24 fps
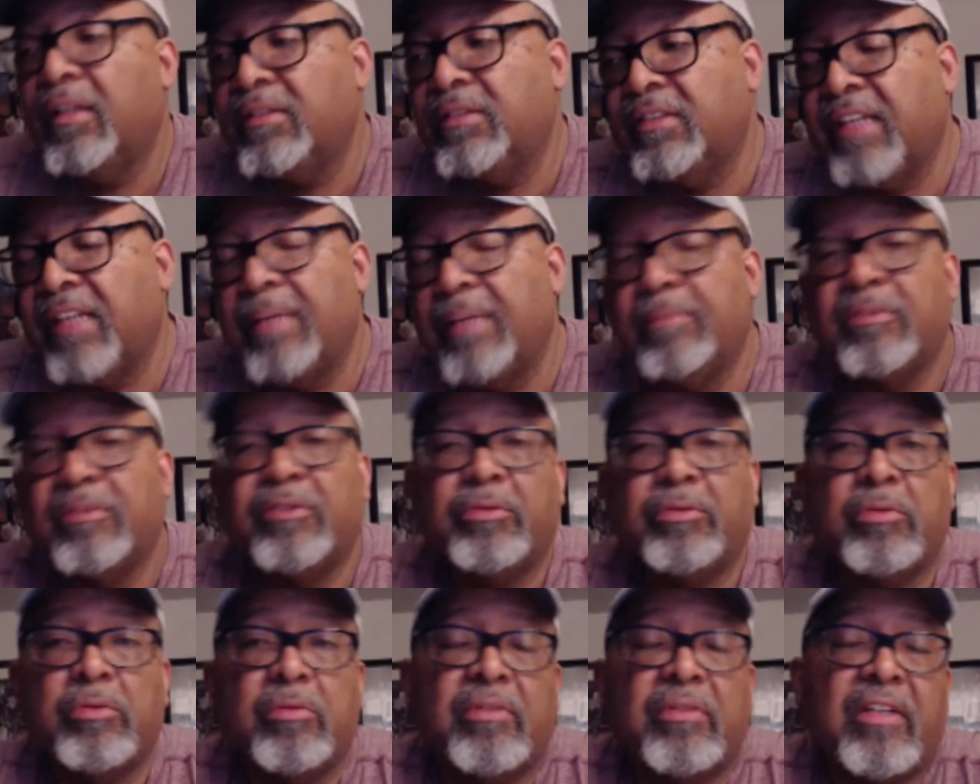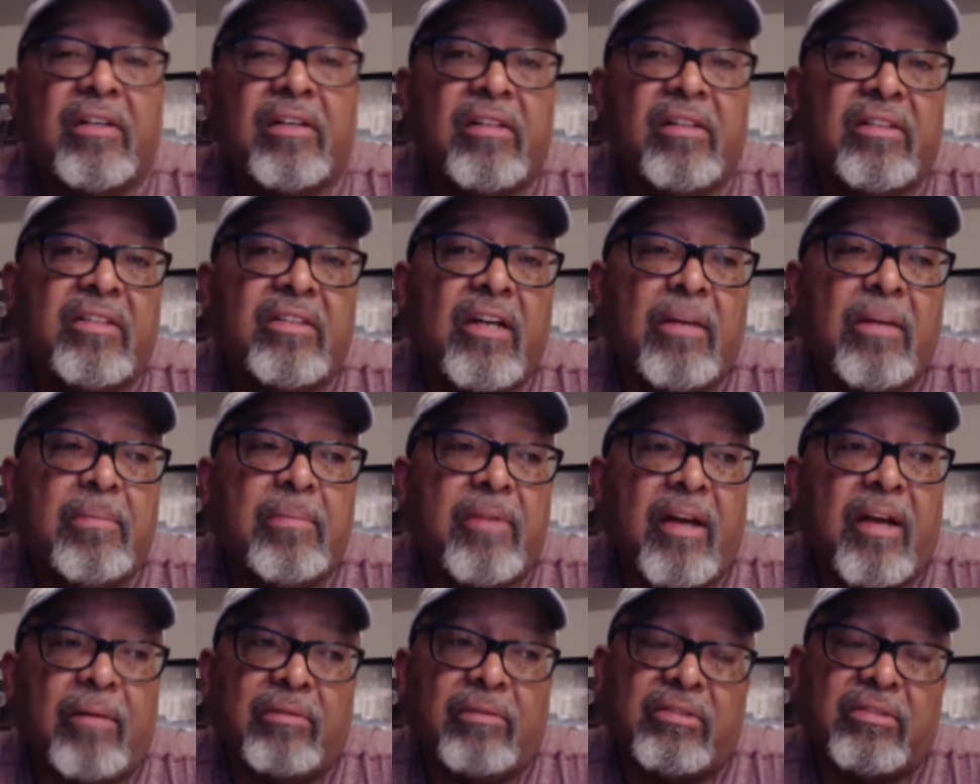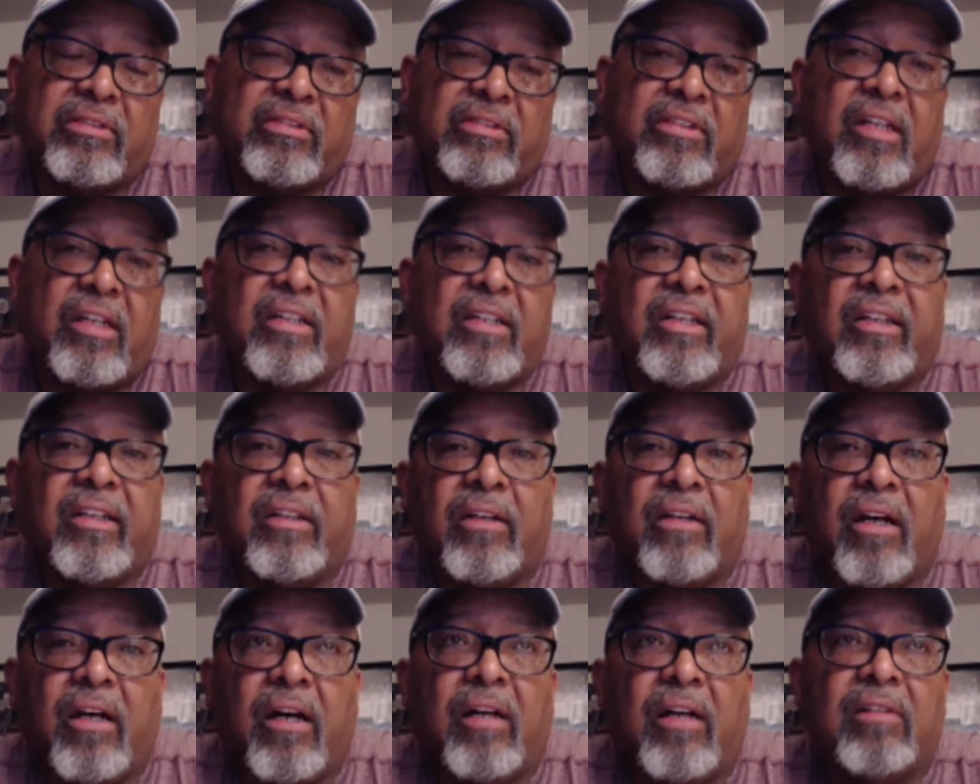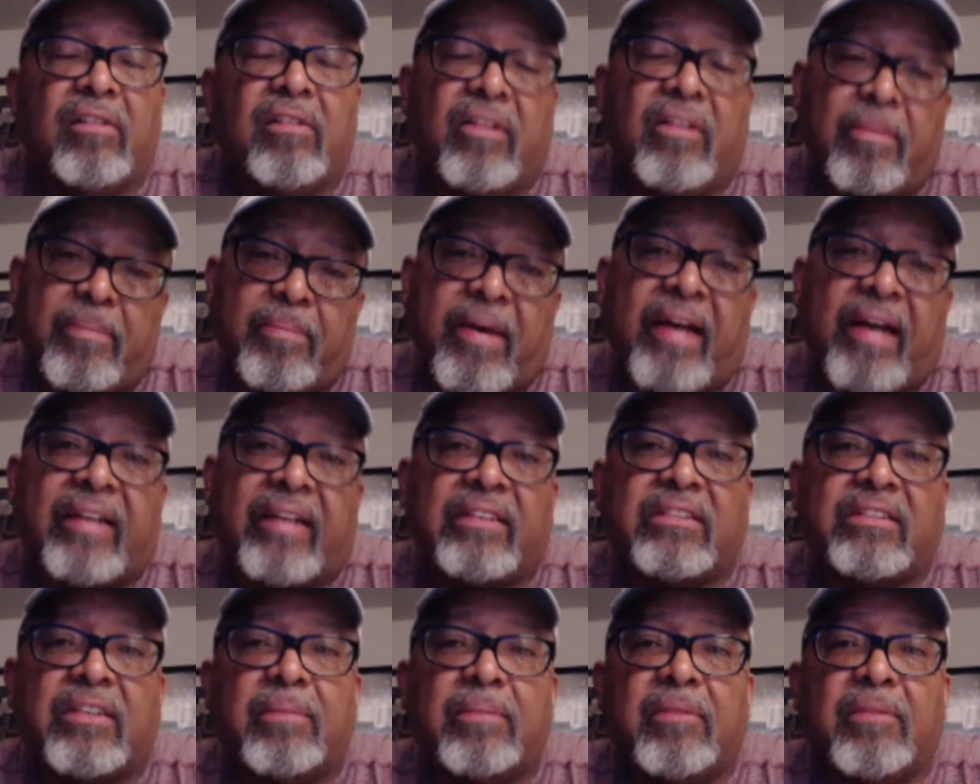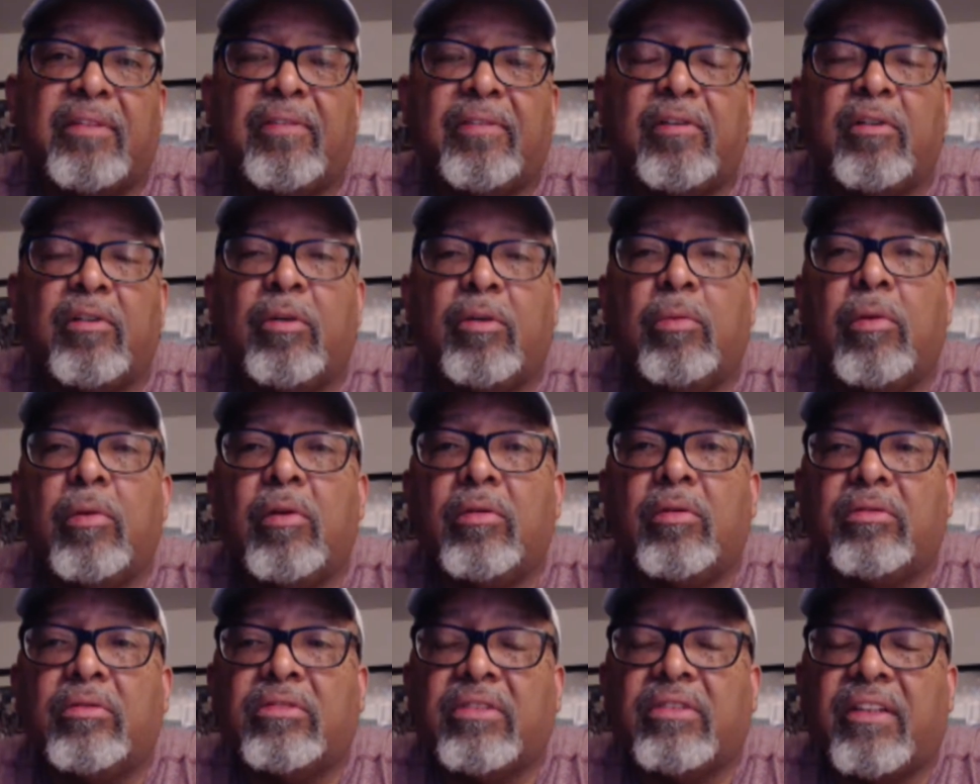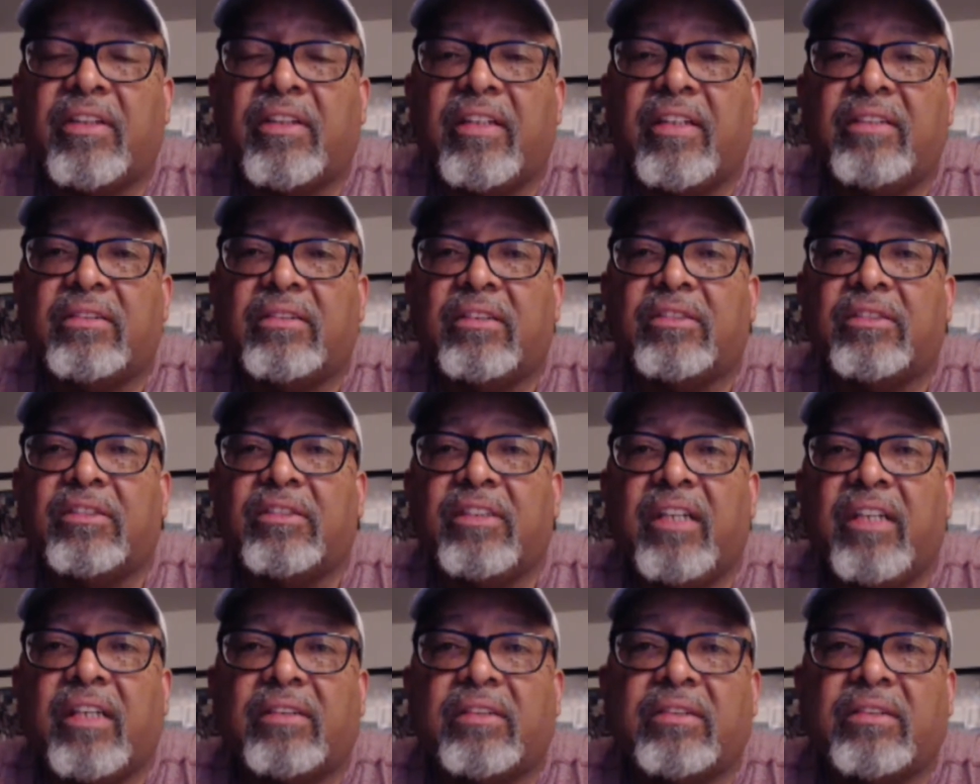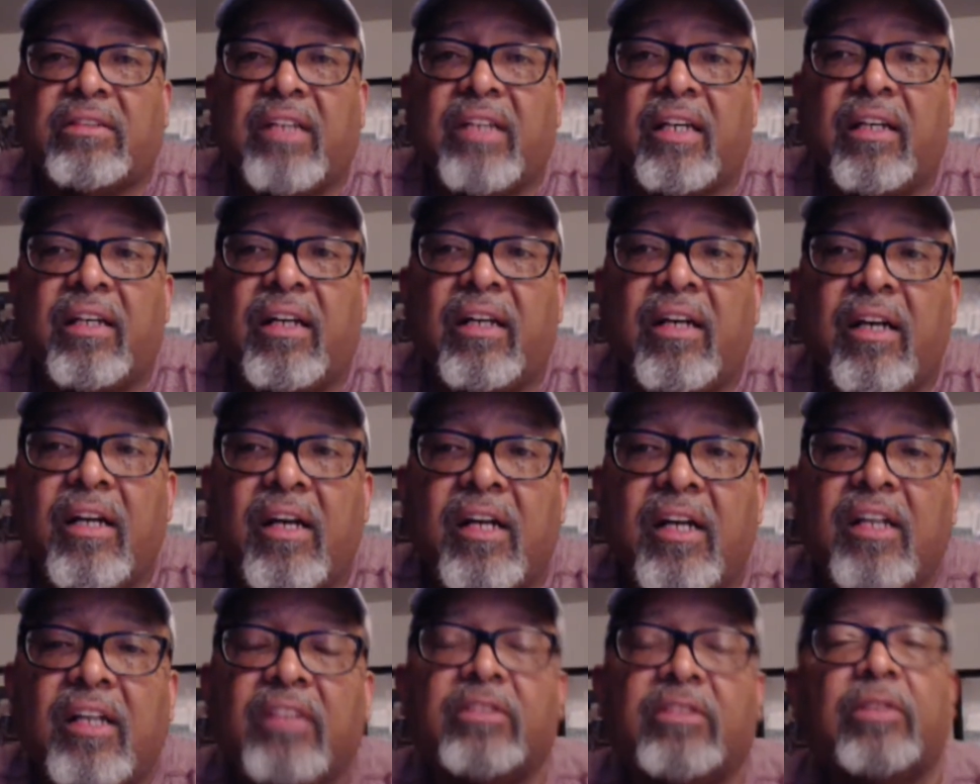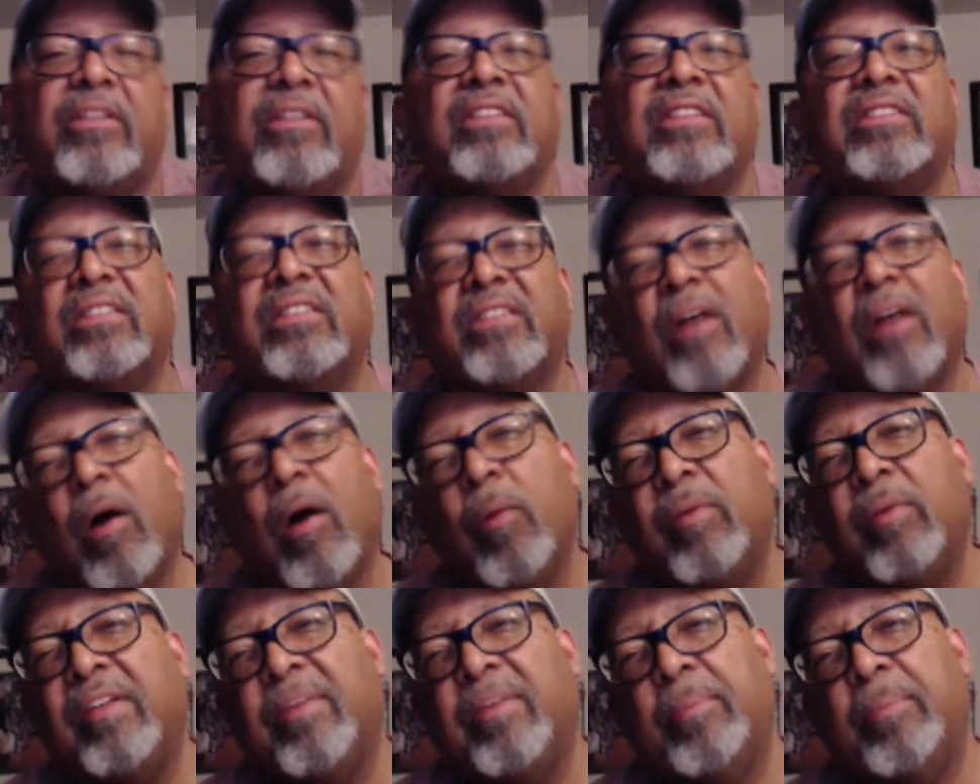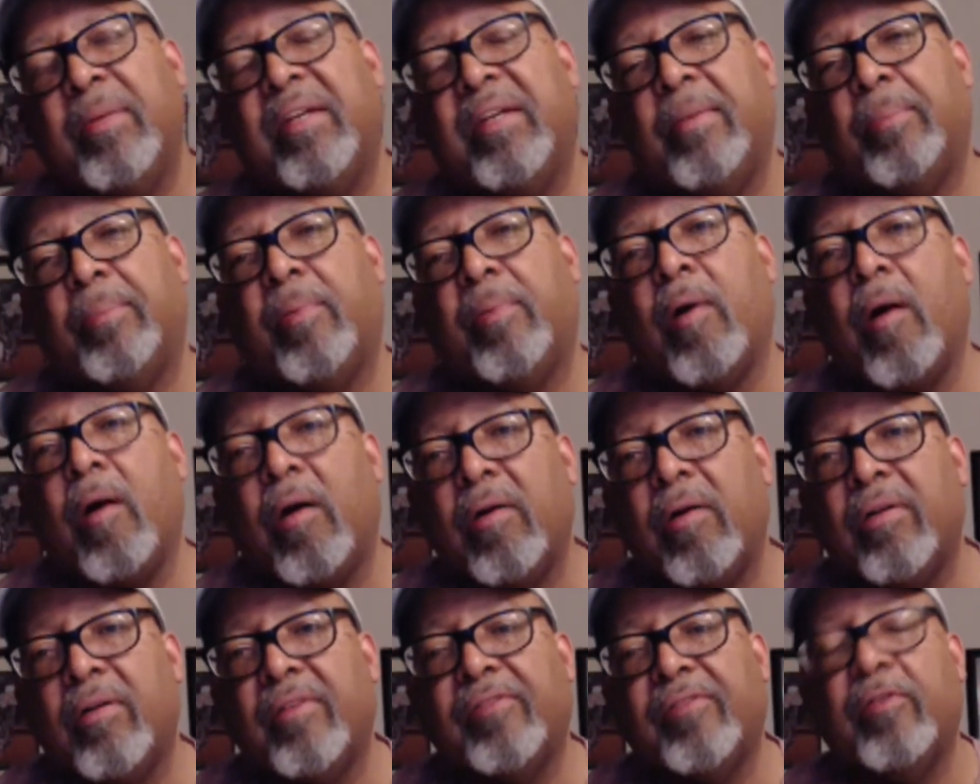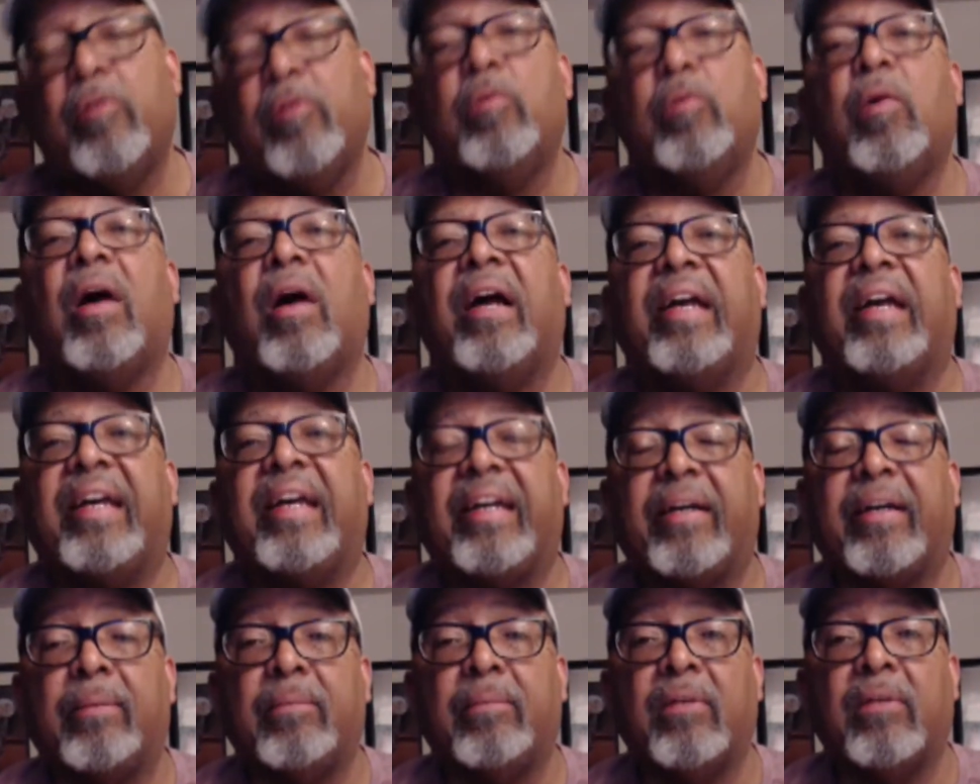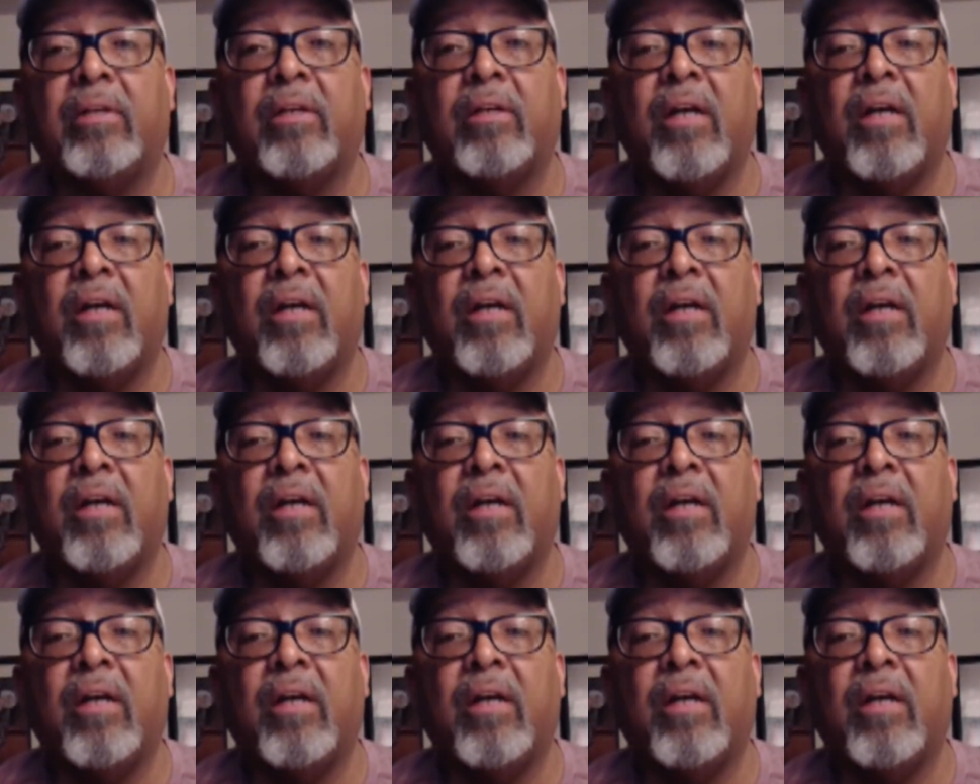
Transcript: Same is true with Harriet Tubman. I was studying, looking back at some of her quotes and things that she had said. So this has always been a part of who I am.